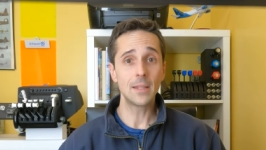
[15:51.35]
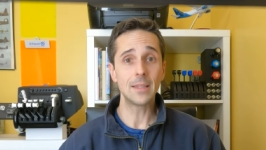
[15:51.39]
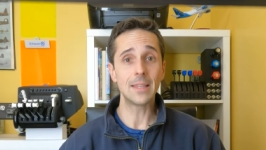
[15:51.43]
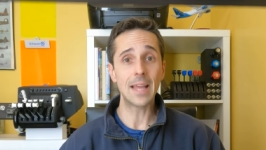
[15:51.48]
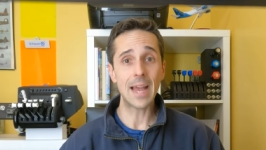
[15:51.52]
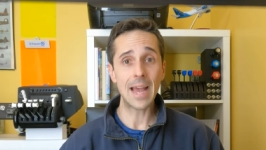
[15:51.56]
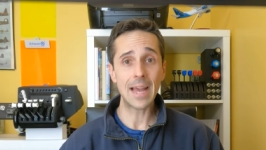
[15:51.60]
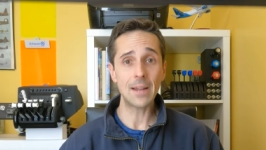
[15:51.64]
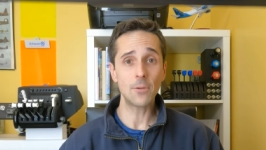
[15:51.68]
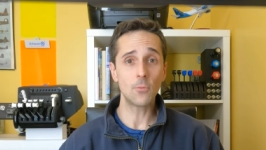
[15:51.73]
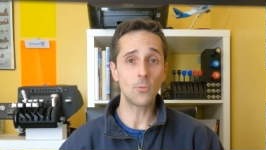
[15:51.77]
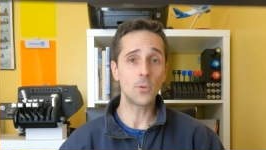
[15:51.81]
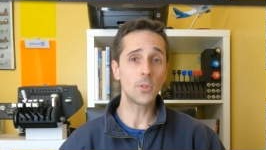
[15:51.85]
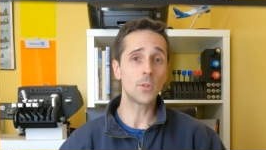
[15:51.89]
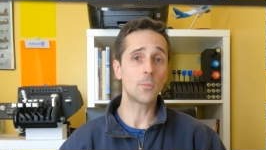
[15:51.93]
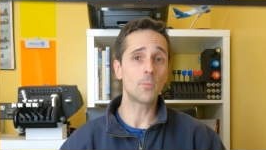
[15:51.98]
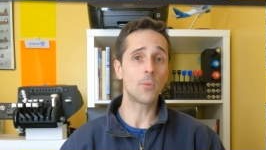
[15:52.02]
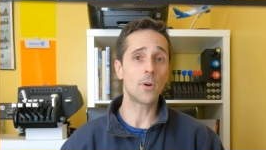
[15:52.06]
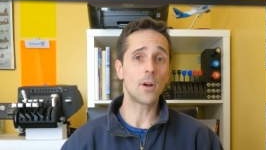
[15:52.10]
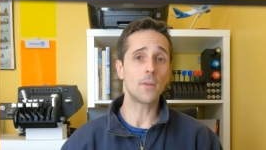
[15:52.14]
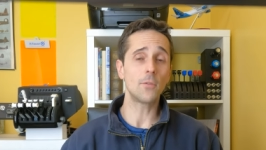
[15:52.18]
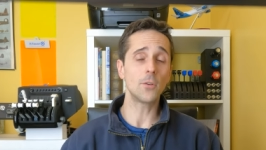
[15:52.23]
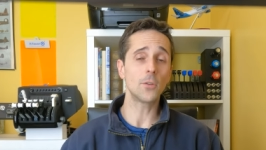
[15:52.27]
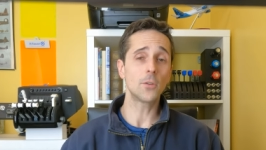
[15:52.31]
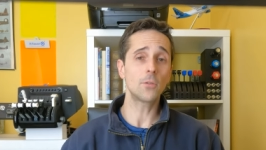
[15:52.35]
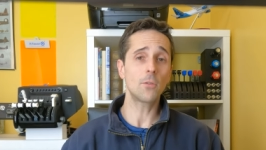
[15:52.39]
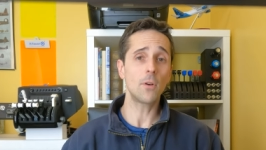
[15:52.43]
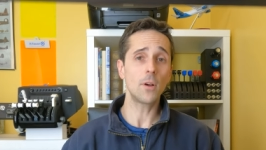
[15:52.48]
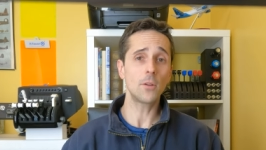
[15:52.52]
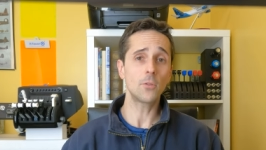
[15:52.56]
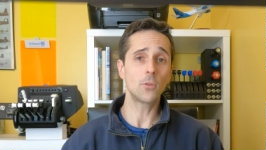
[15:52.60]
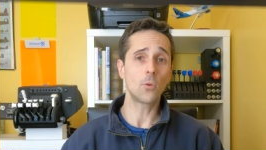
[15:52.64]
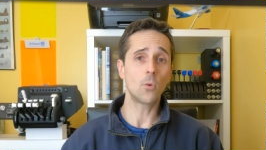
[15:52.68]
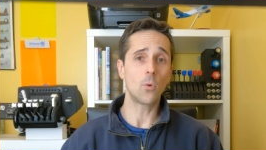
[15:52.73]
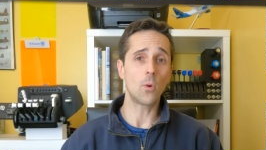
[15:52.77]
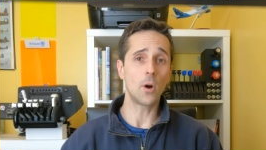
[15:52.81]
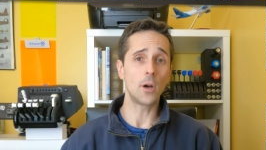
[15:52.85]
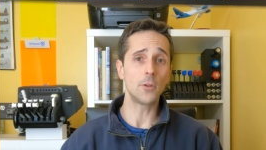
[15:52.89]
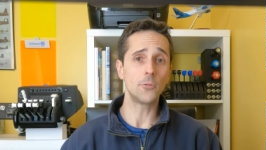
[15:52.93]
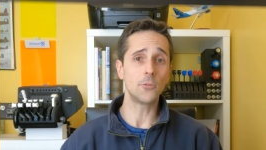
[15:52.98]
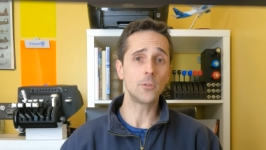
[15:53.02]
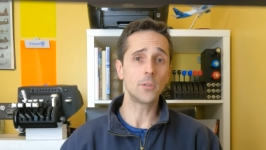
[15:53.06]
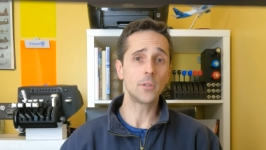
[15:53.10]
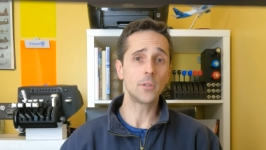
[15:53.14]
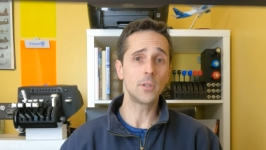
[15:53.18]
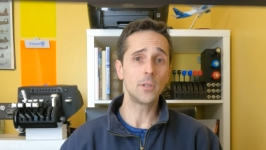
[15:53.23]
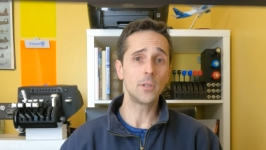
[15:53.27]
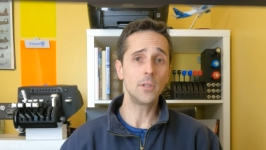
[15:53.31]
That with the Bravo throttle
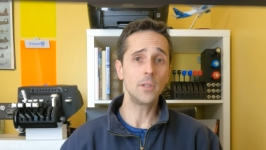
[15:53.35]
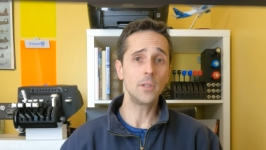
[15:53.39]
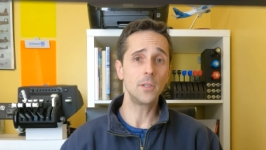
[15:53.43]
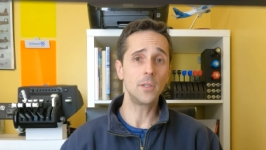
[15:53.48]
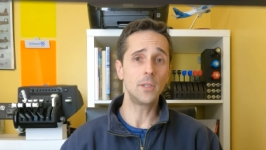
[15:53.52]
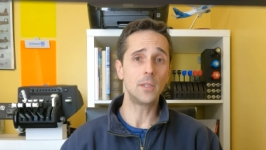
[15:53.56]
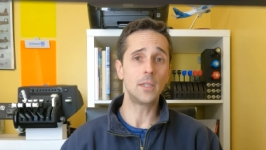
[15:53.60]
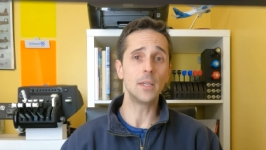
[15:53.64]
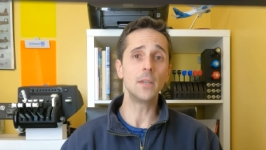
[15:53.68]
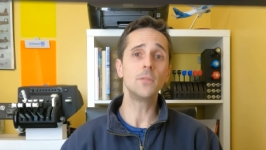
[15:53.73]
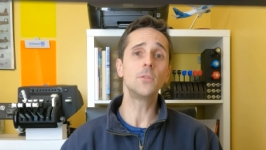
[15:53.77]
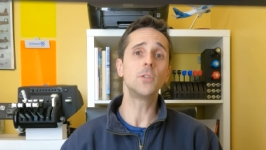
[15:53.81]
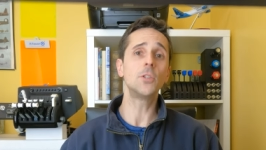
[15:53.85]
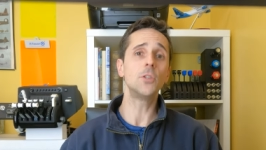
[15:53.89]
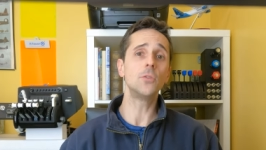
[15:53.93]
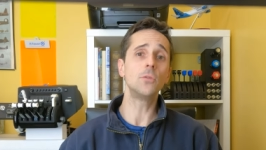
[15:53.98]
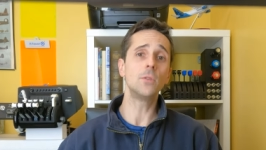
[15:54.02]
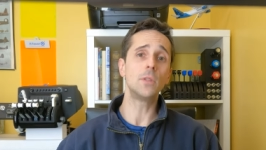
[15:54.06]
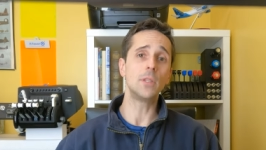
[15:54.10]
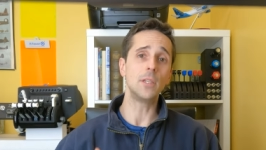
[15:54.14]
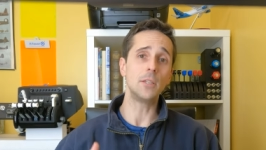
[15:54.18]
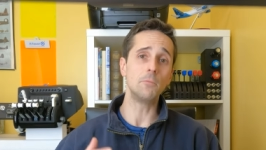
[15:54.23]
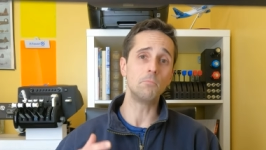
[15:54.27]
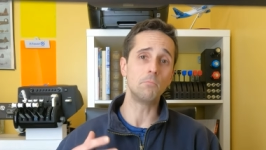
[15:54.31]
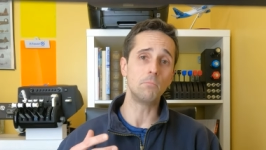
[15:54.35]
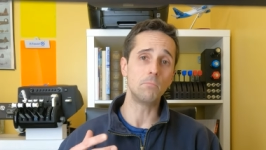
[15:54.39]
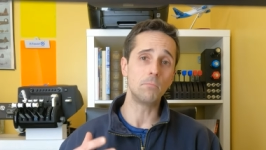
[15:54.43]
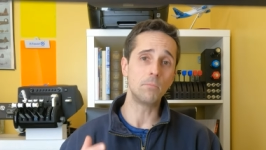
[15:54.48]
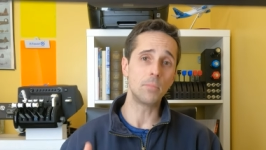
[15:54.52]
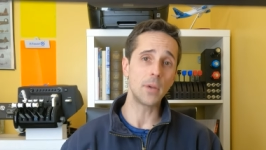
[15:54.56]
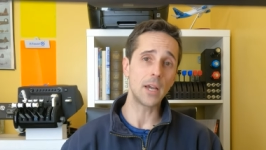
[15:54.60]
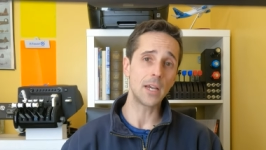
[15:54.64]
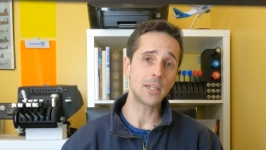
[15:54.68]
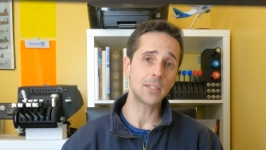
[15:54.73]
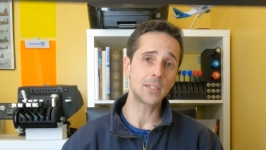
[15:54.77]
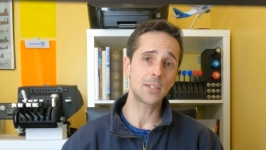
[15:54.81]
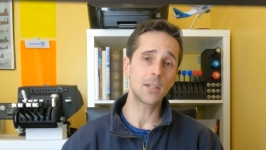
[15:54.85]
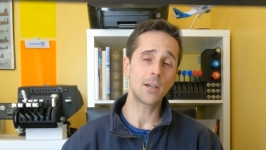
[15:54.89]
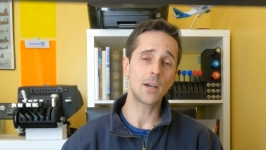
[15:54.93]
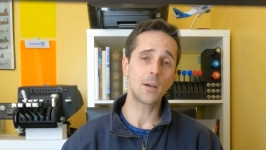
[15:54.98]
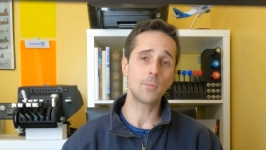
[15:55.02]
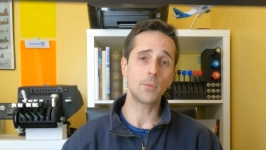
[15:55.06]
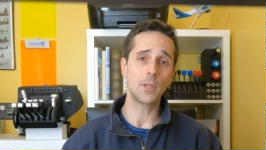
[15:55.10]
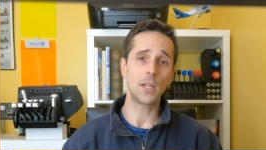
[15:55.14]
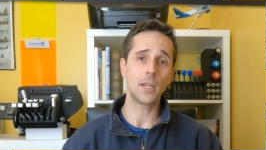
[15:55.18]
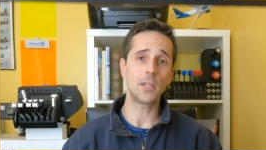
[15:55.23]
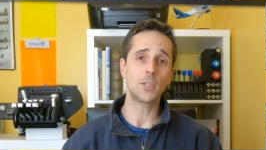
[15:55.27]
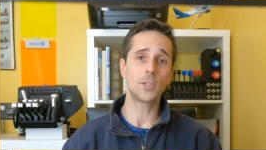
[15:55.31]
quadrant gives you the best
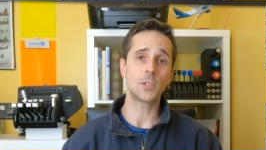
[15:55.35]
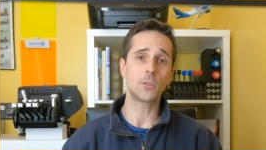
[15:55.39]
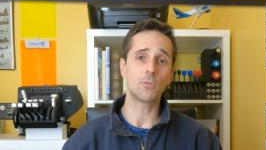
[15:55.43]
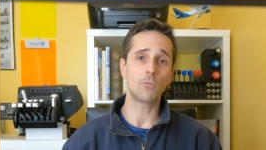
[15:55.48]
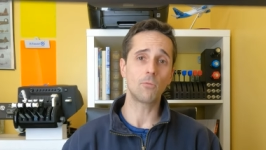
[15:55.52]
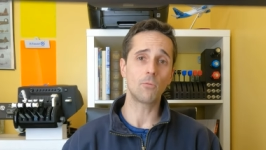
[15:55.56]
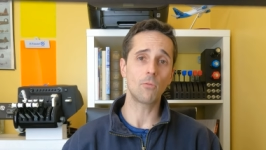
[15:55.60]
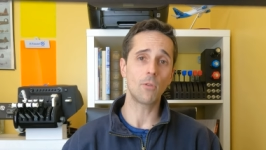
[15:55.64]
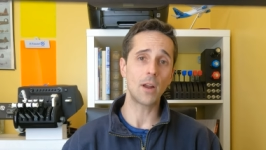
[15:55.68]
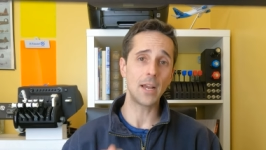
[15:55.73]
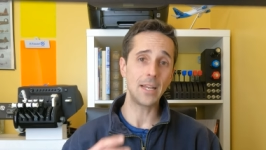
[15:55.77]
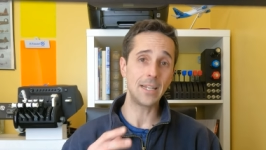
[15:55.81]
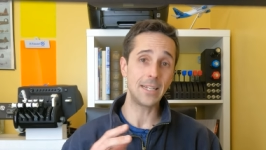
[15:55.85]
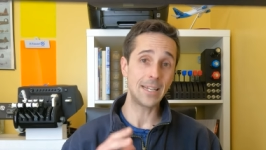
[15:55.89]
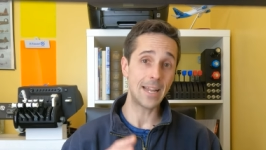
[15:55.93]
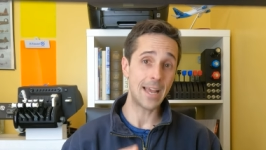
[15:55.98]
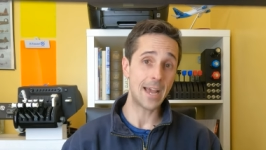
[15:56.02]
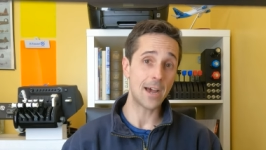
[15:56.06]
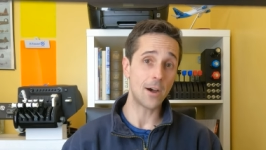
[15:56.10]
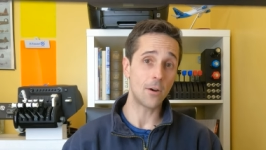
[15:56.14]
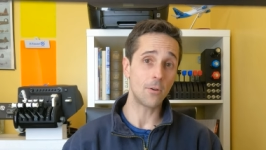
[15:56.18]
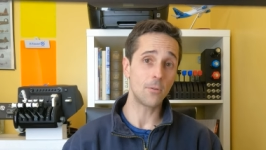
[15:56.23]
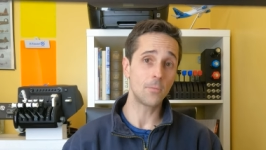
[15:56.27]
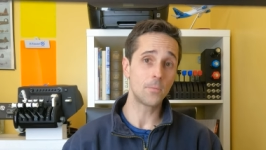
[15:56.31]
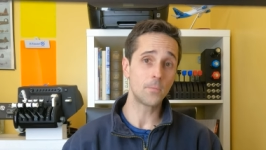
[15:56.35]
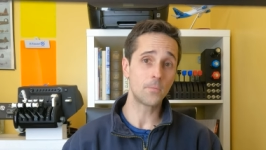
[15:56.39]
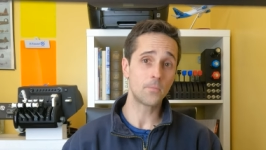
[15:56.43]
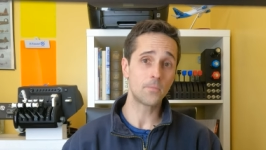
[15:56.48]
combination right now